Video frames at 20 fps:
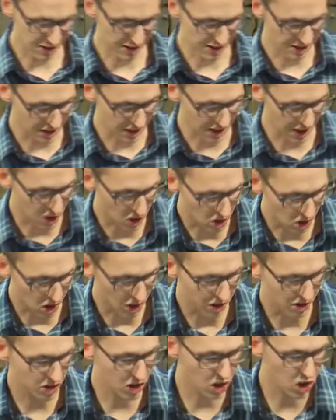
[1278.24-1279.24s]
us that
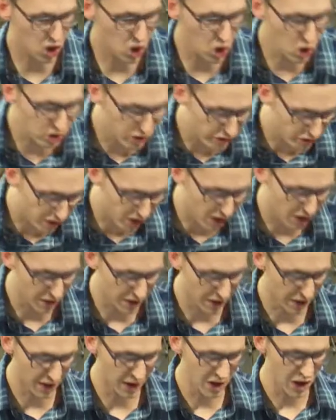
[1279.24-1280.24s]
God is a good
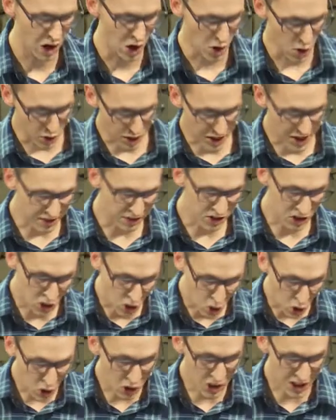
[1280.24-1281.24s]
Father who gives
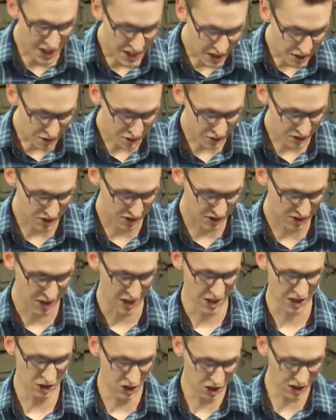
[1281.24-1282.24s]
good gifts
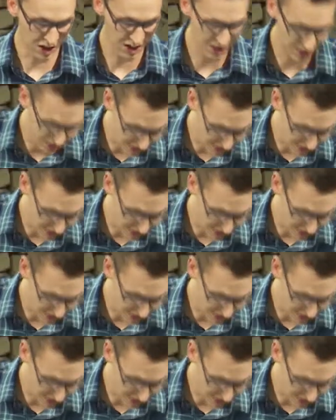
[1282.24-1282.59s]
to His